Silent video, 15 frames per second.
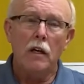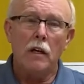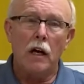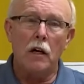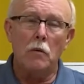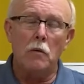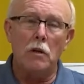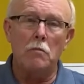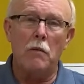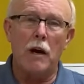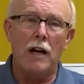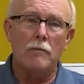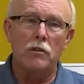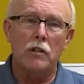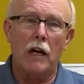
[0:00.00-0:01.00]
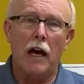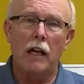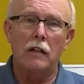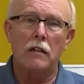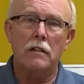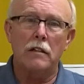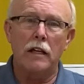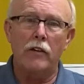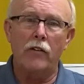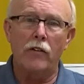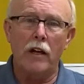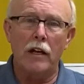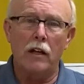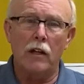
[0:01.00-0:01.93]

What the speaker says: One Bible scholar says that